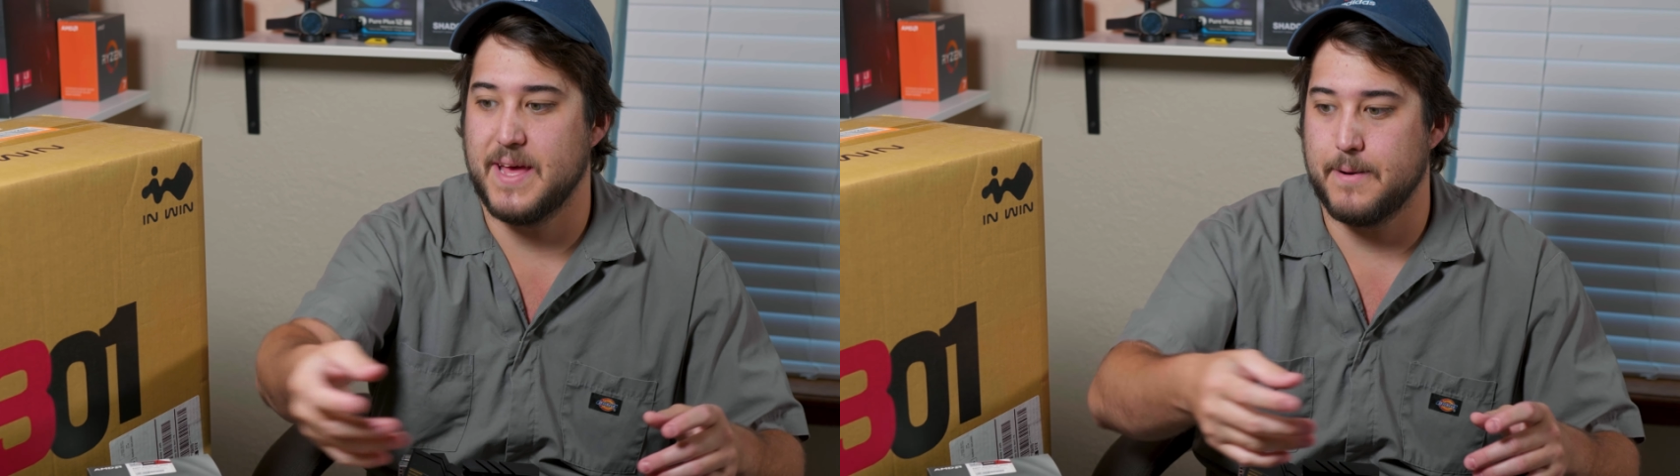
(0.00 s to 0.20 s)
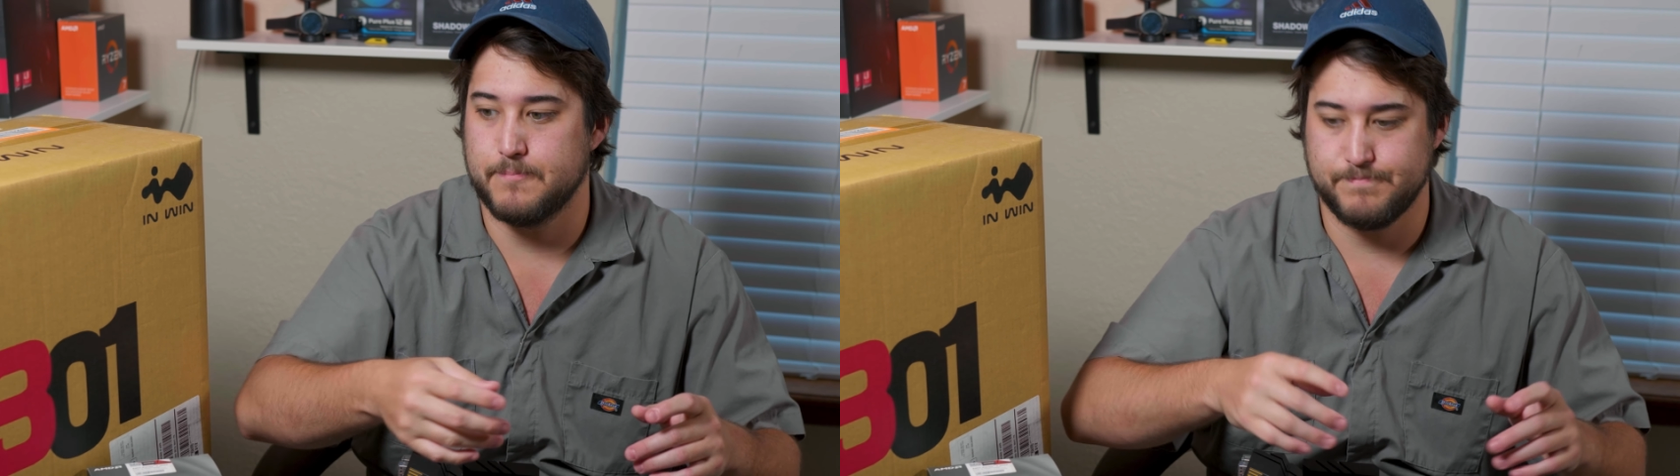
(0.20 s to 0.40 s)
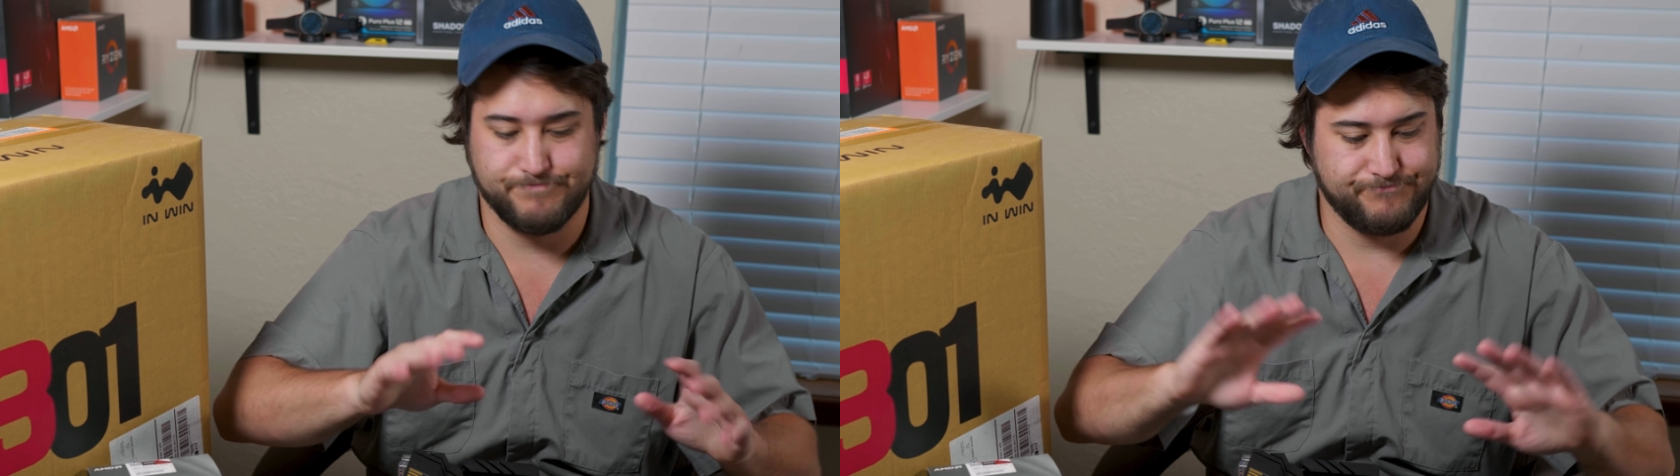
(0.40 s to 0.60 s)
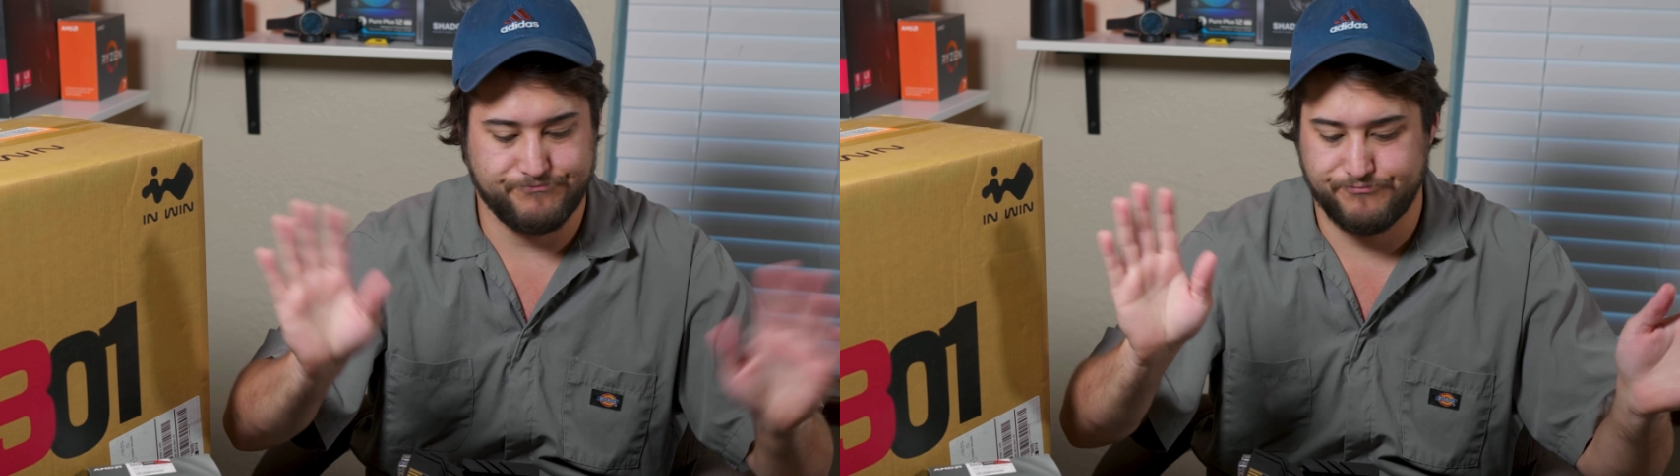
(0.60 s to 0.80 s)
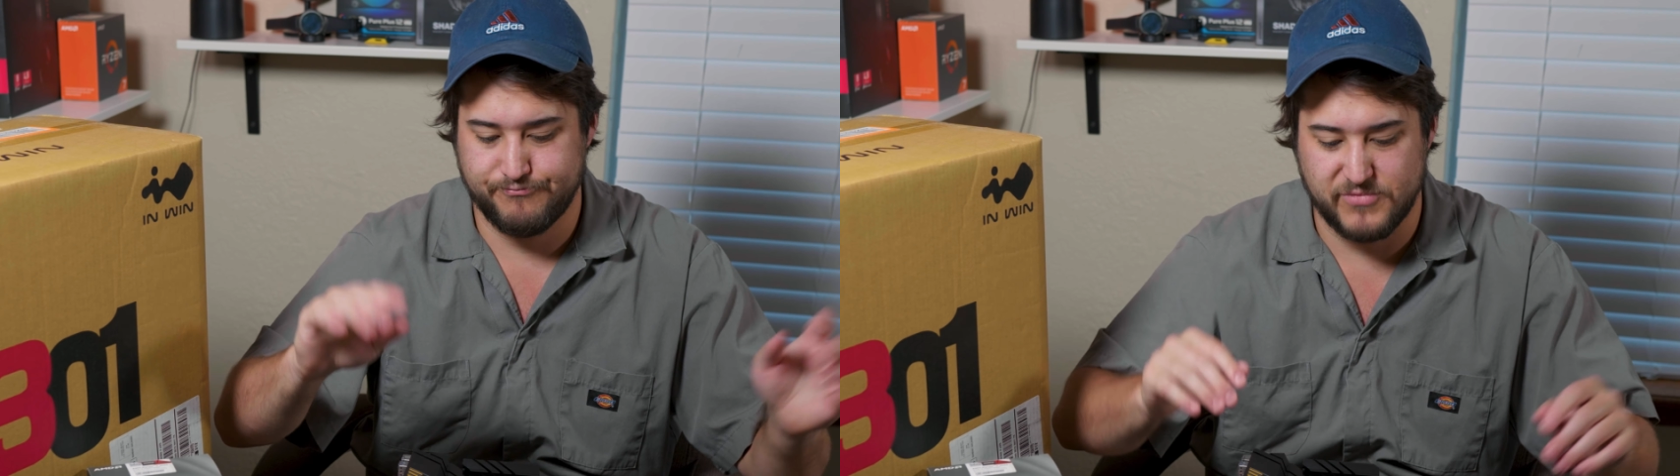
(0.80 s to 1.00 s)
that.
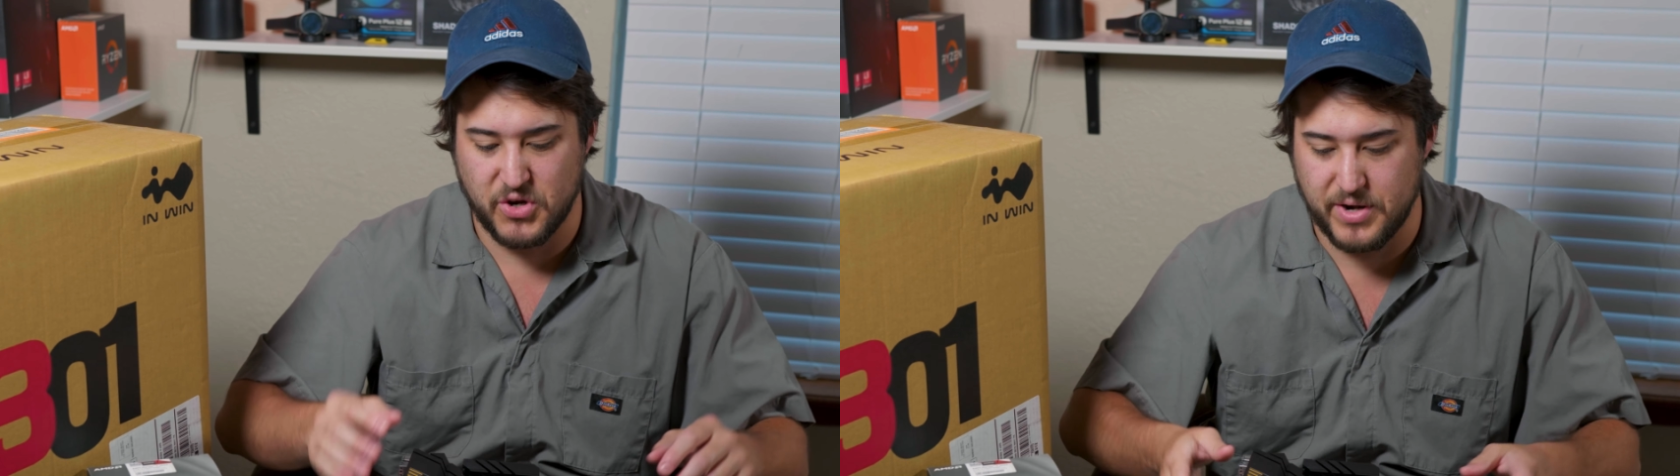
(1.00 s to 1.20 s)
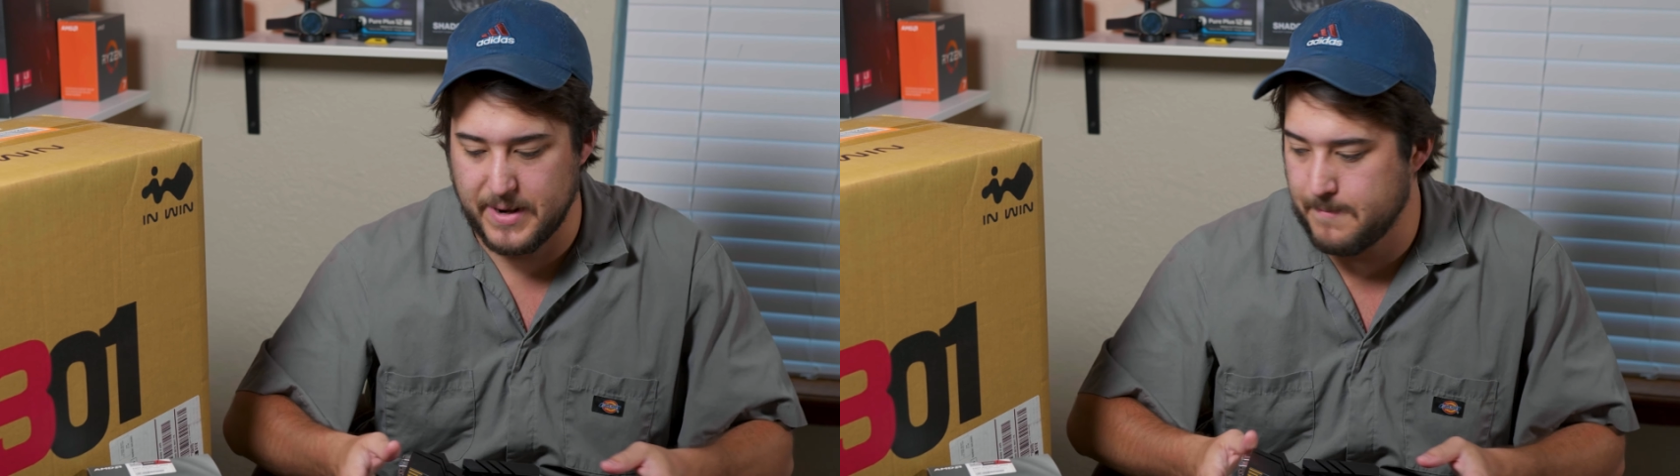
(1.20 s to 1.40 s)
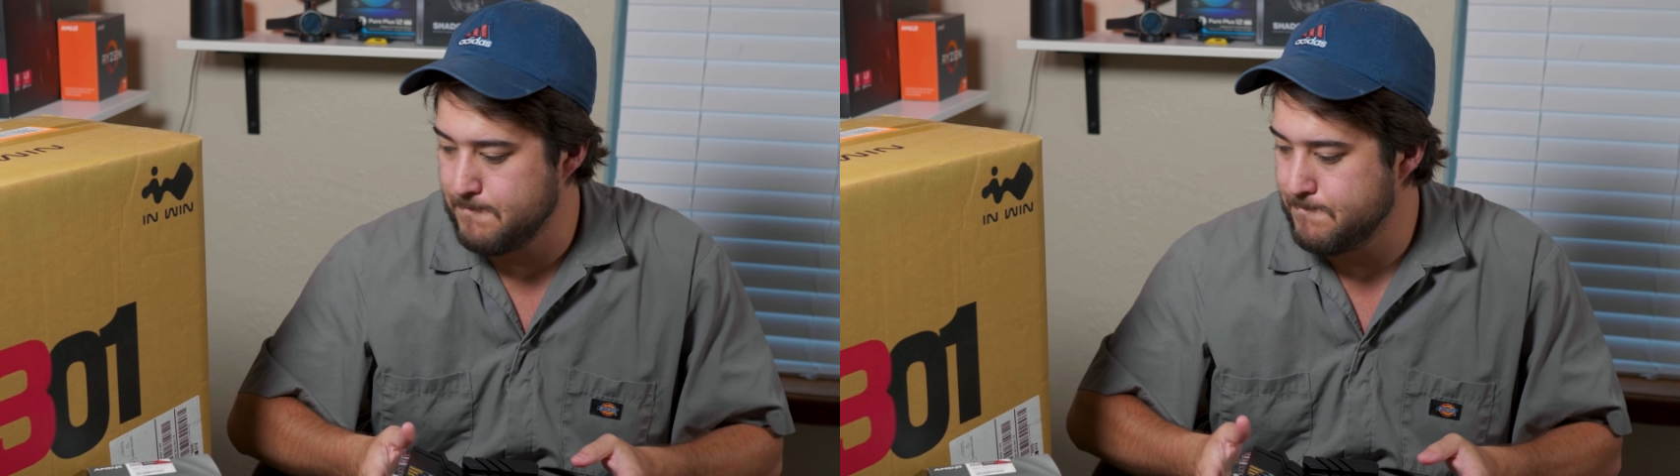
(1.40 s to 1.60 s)
Don't need it.